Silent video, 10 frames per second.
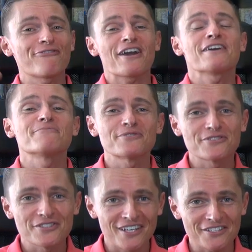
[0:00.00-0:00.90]

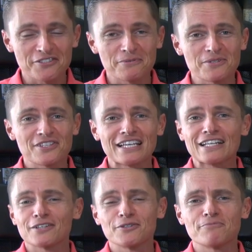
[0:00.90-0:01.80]
famous customers
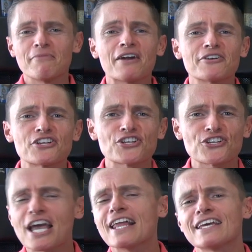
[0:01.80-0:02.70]
include Mary
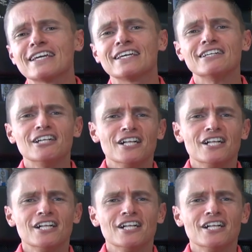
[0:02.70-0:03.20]
Shelley,